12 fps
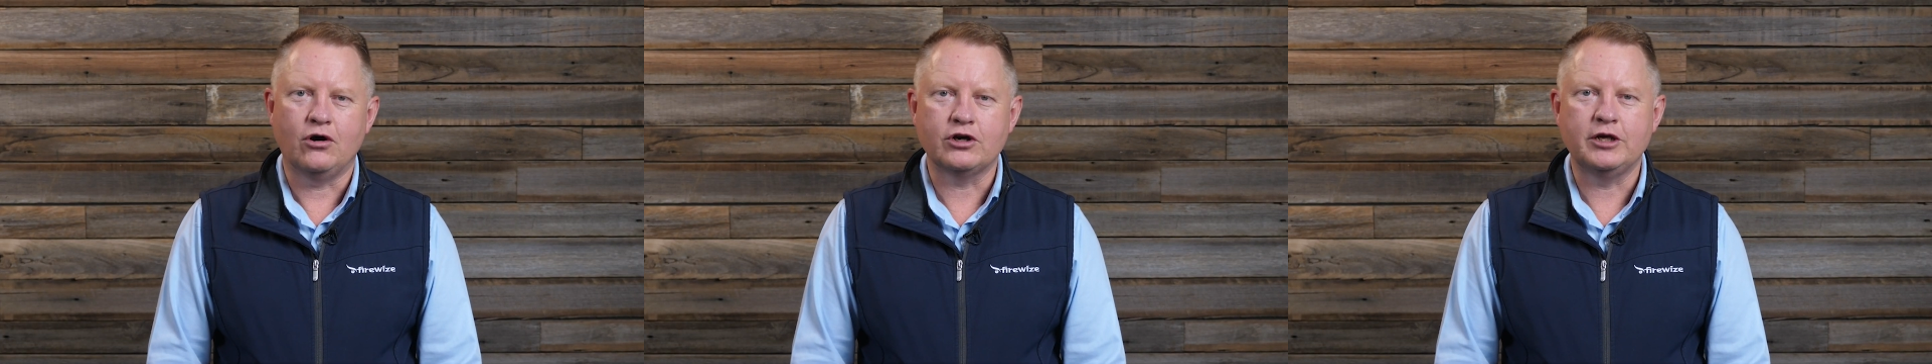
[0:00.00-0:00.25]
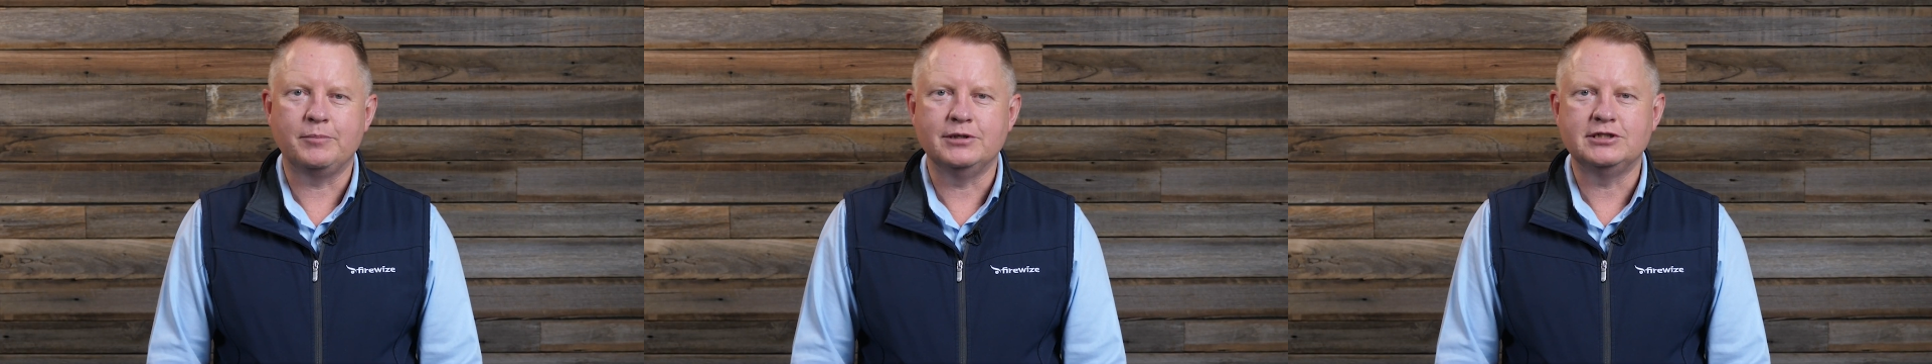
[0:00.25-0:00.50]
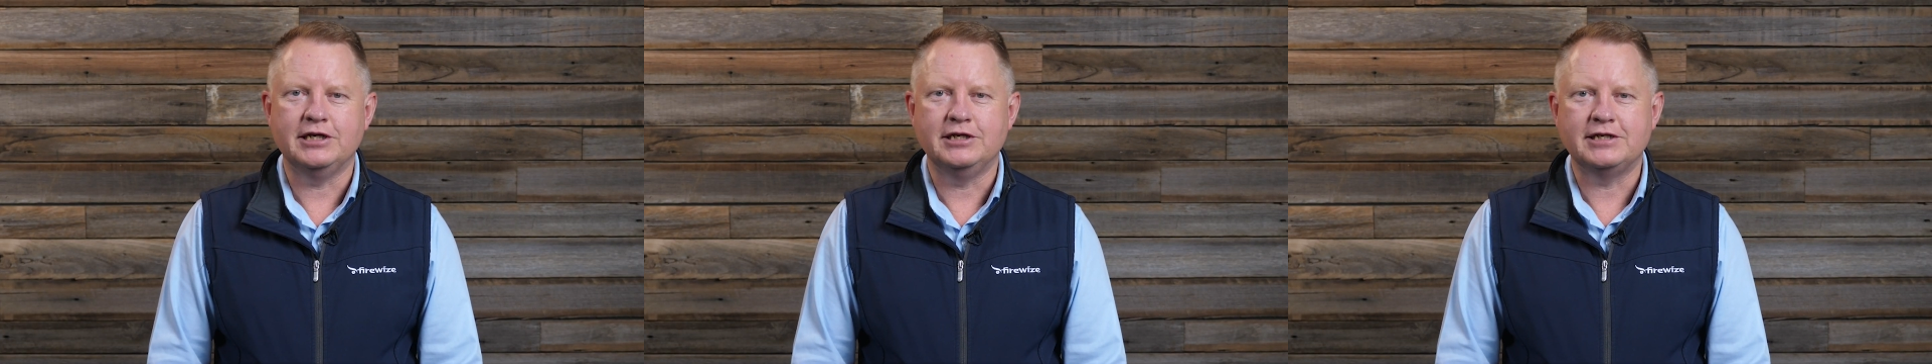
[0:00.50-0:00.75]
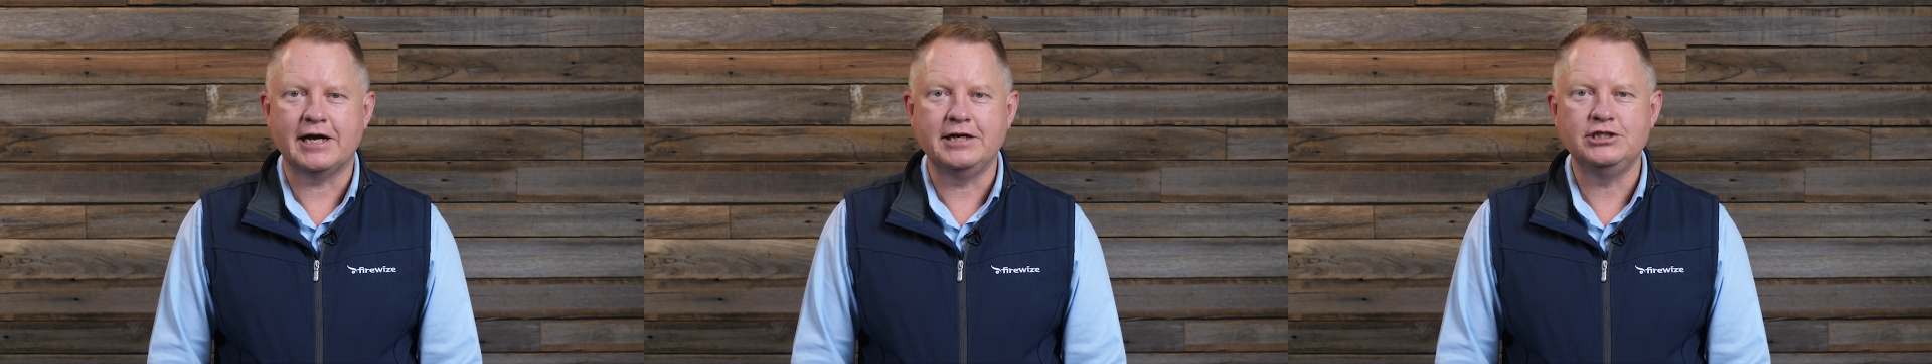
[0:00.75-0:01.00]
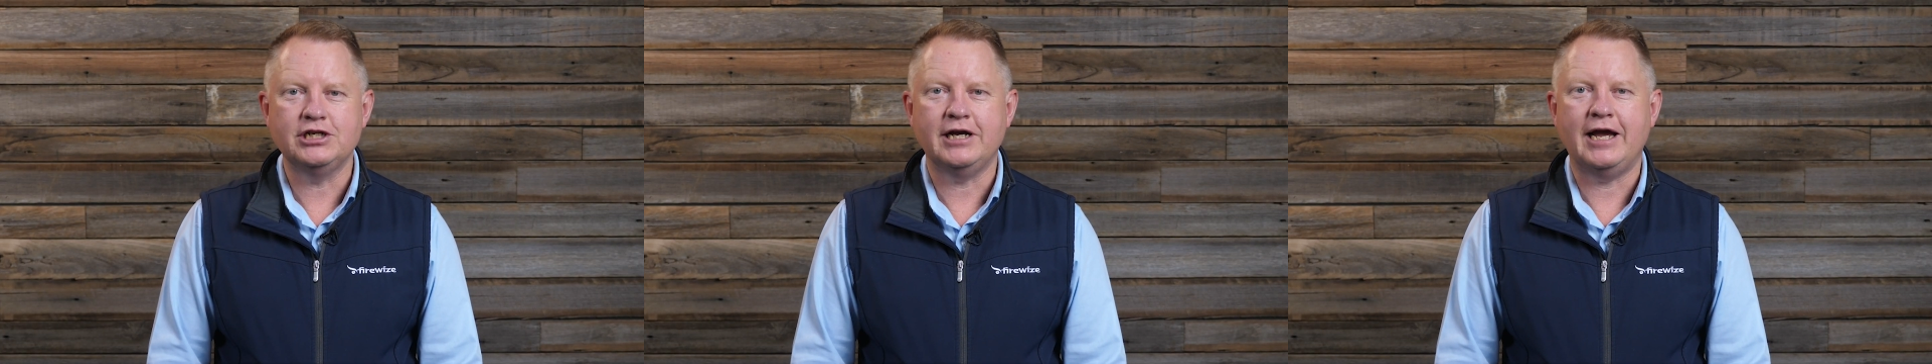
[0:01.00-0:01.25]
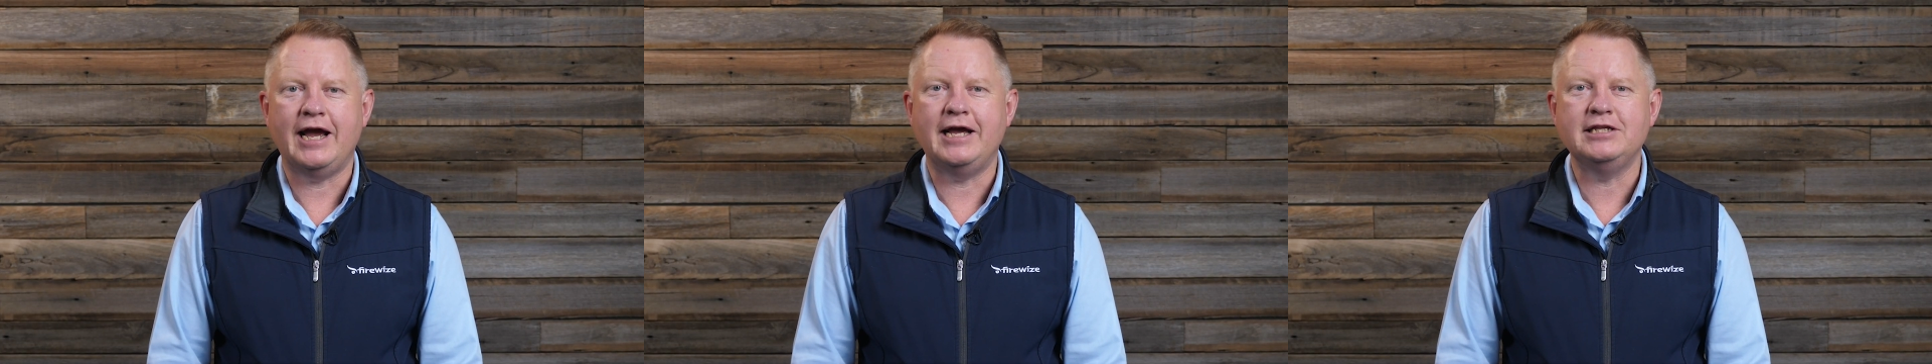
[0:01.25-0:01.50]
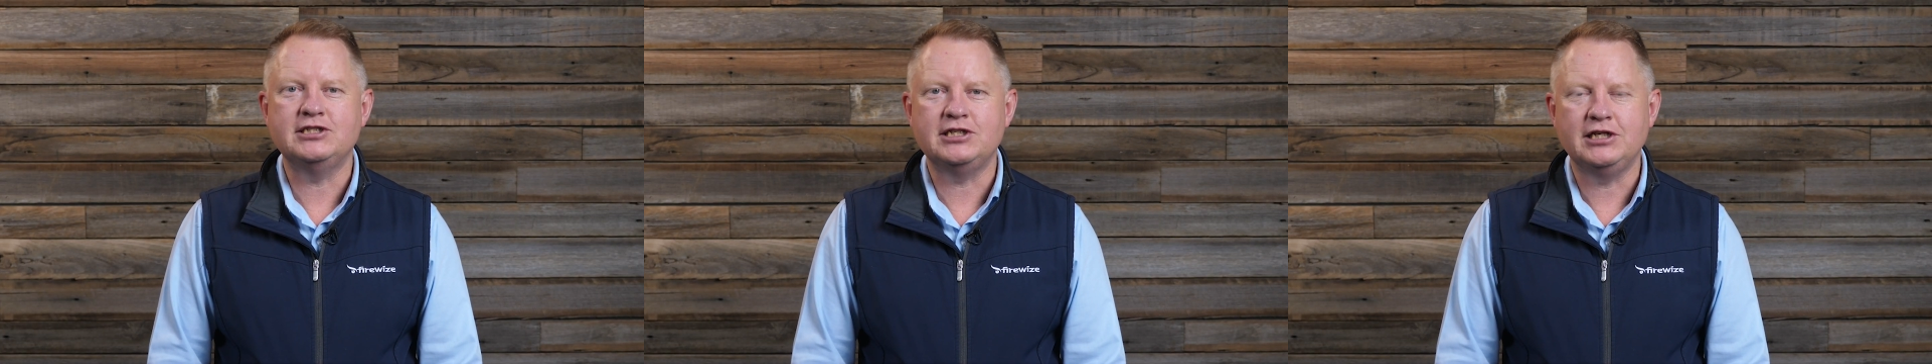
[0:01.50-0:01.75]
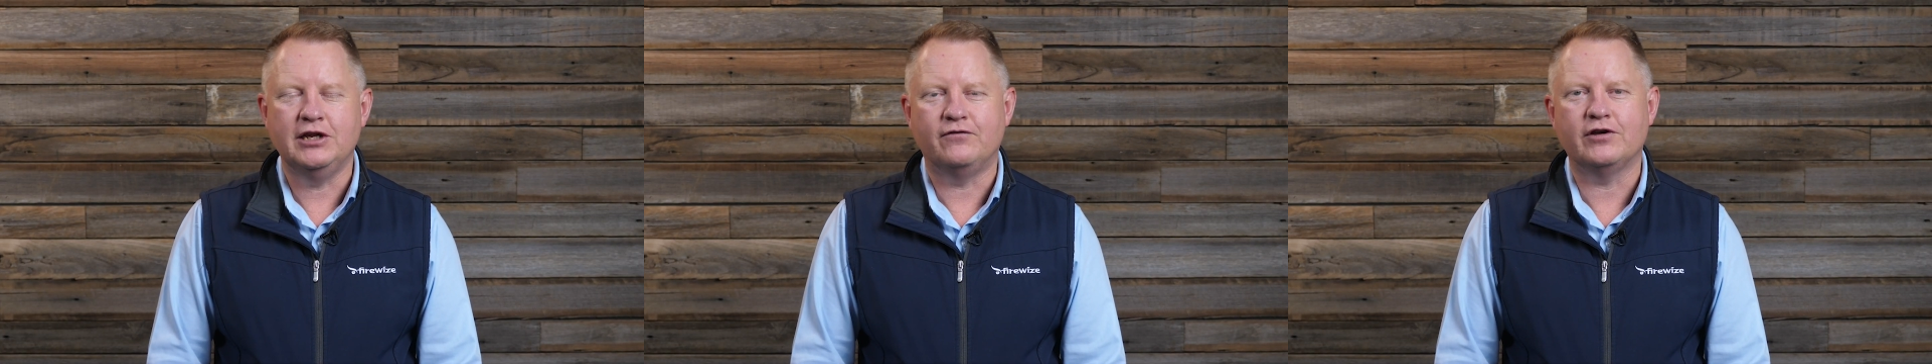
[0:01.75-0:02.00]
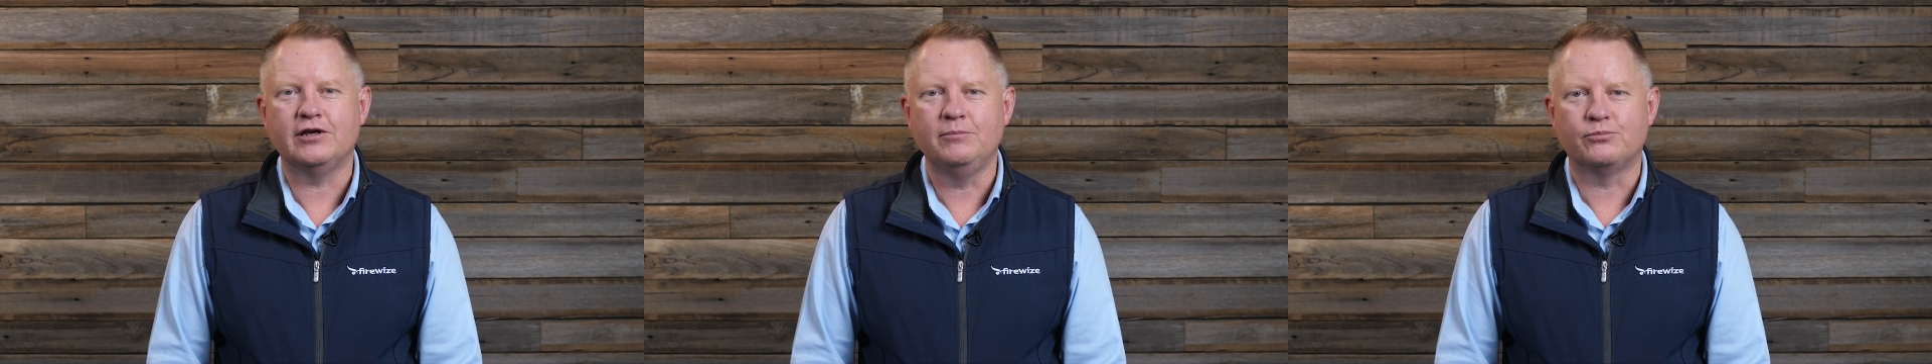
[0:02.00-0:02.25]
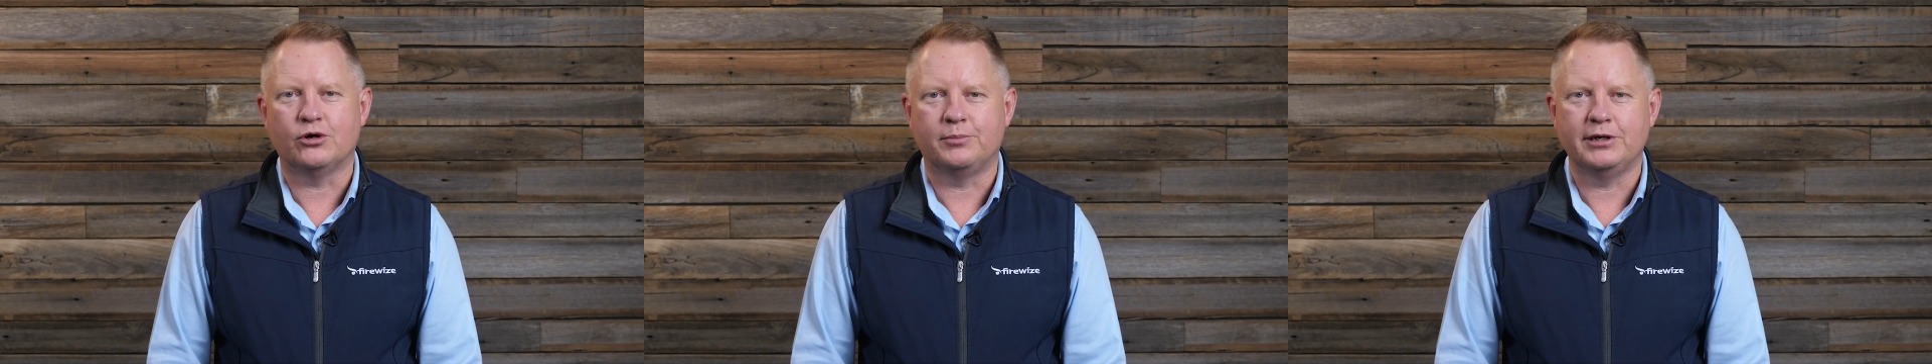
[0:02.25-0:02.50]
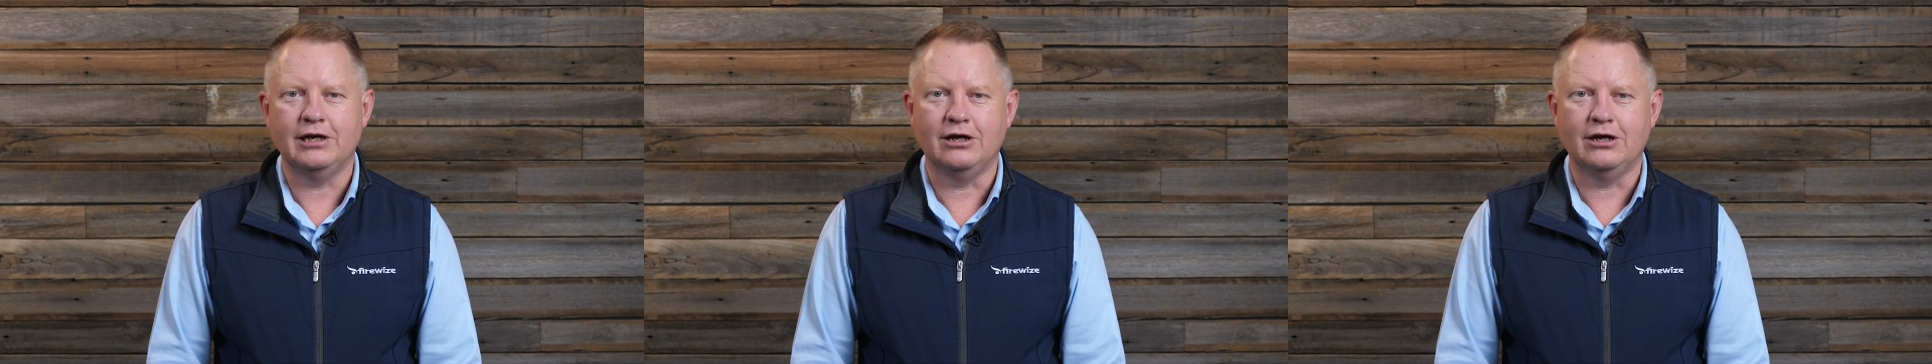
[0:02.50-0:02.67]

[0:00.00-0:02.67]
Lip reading: occupants in danger and significant property